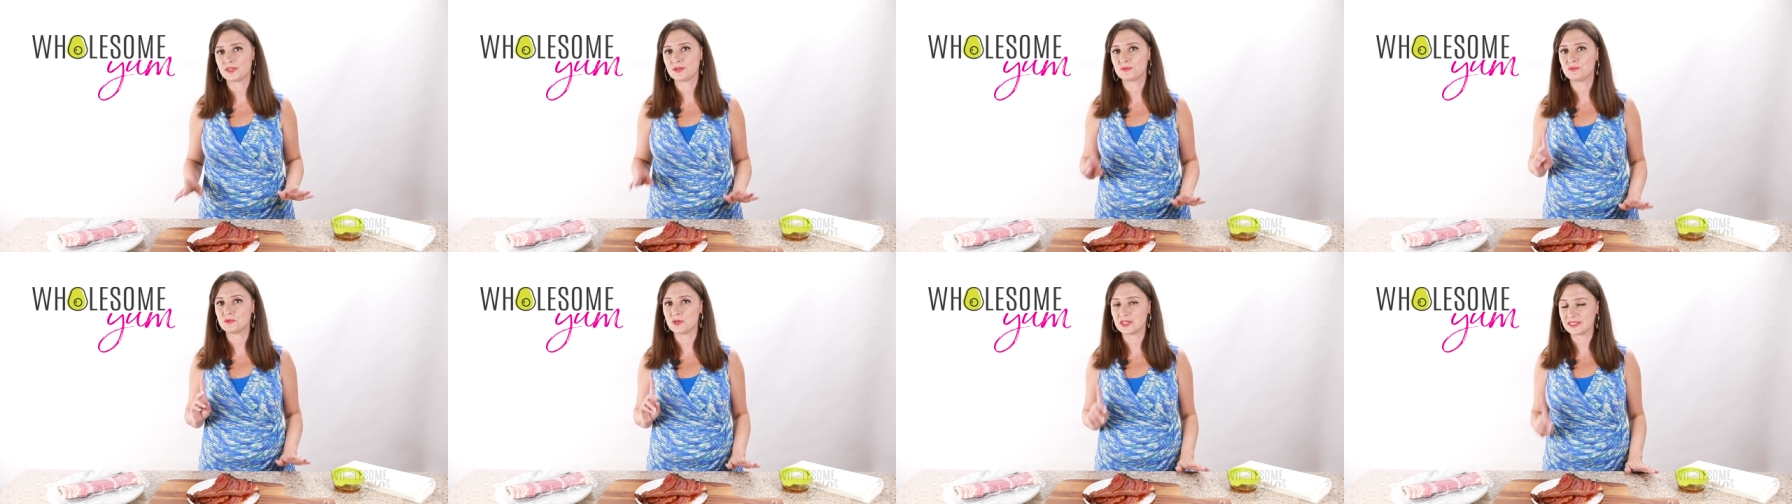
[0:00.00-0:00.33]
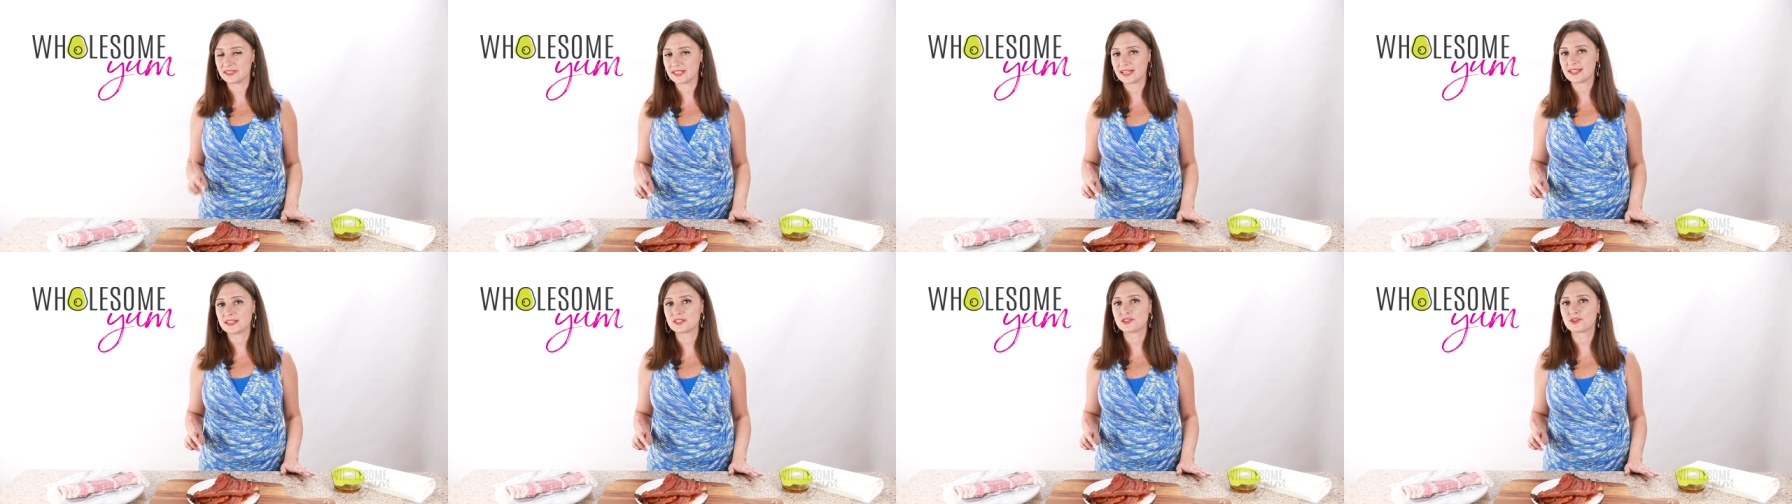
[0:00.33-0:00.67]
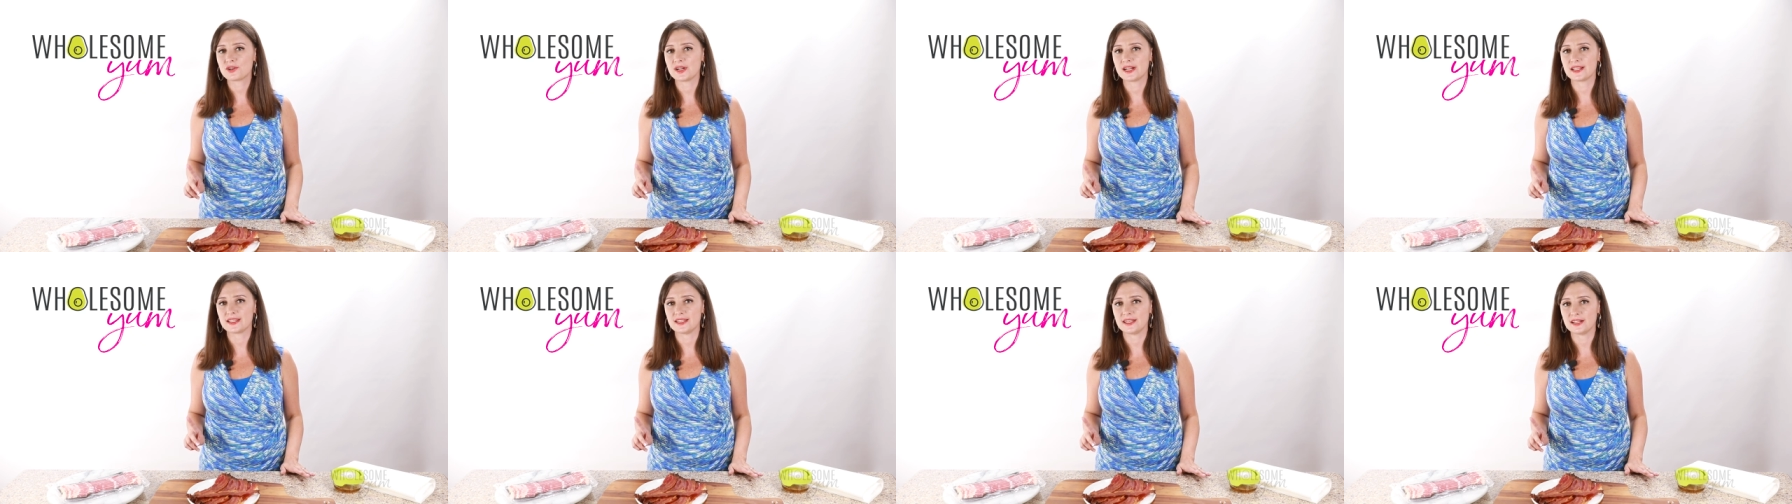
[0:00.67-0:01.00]
One last
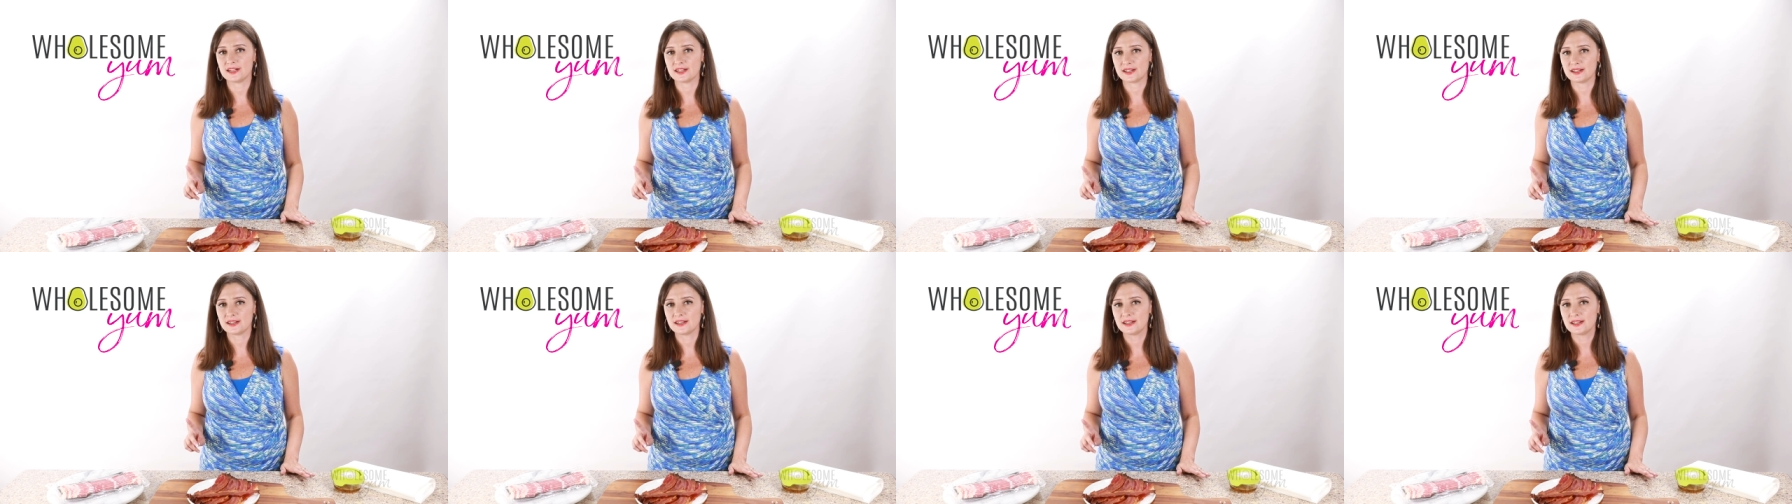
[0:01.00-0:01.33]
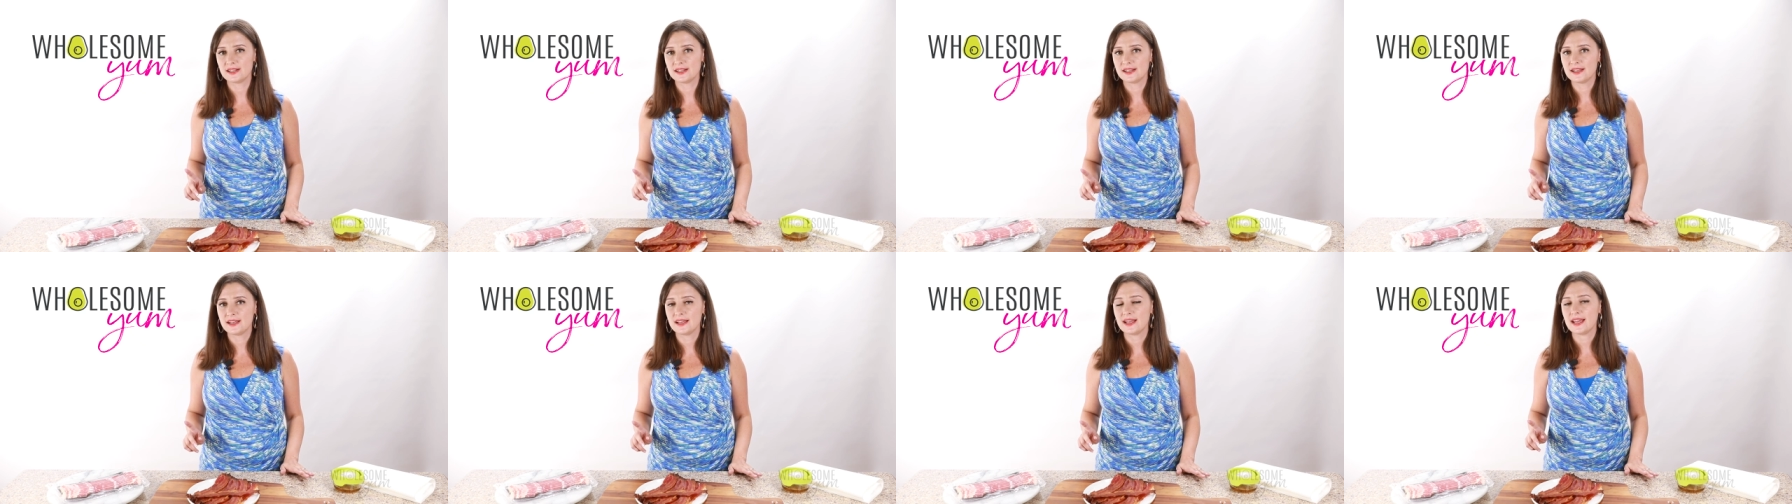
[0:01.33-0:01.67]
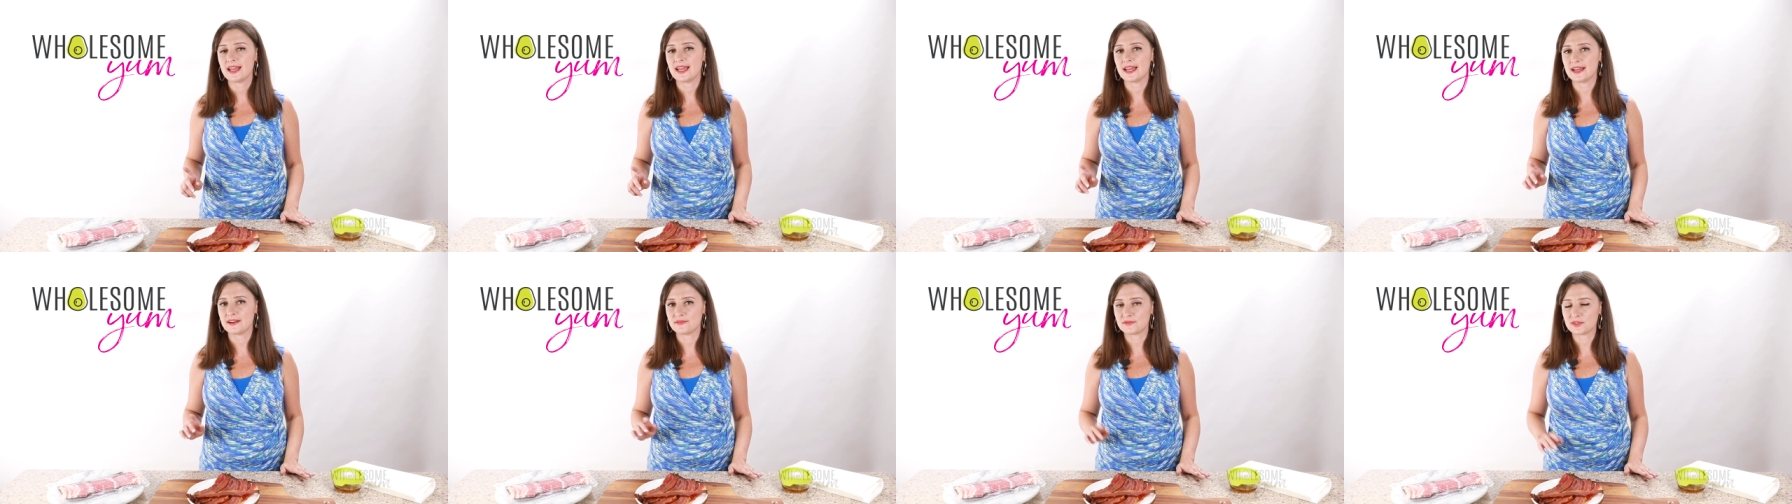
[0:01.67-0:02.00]
trick here.
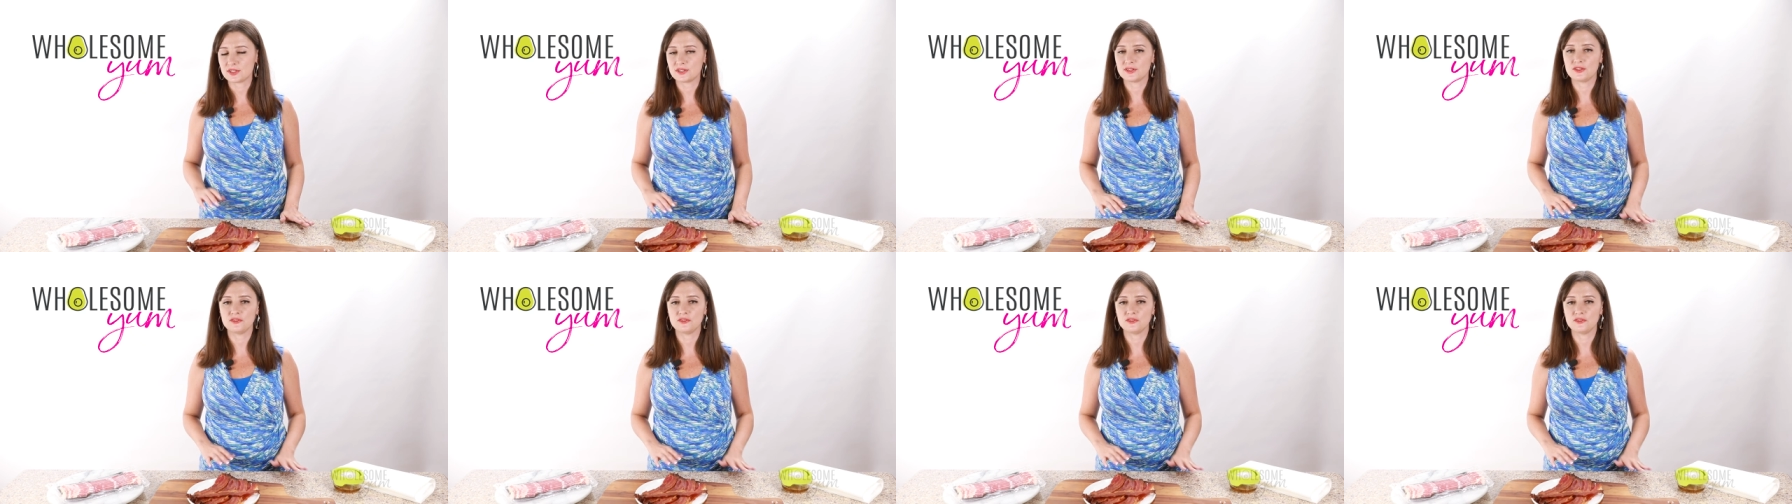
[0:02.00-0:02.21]
After